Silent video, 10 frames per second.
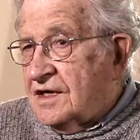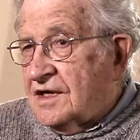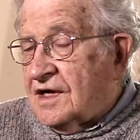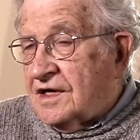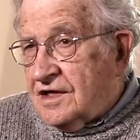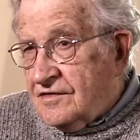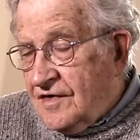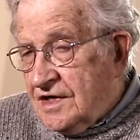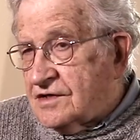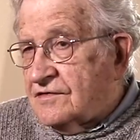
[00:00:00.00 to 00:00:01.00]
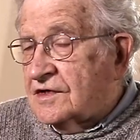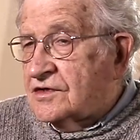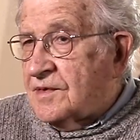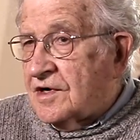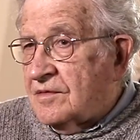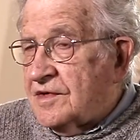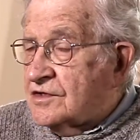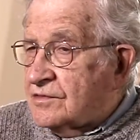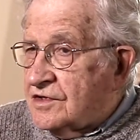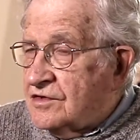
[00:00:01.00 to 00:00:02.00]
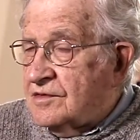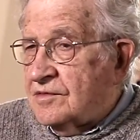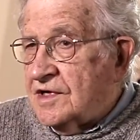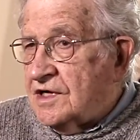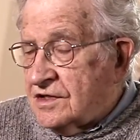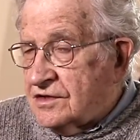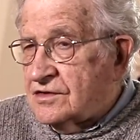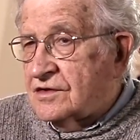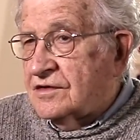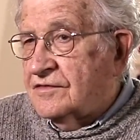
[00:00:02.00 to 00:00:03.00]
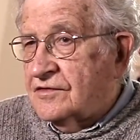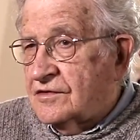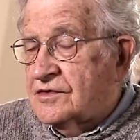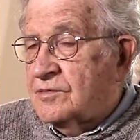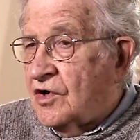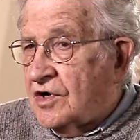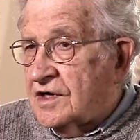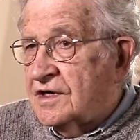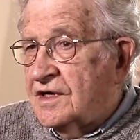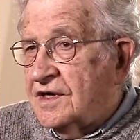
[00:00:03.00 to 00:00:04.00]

And invasive experiments with human beings are, of course, barred.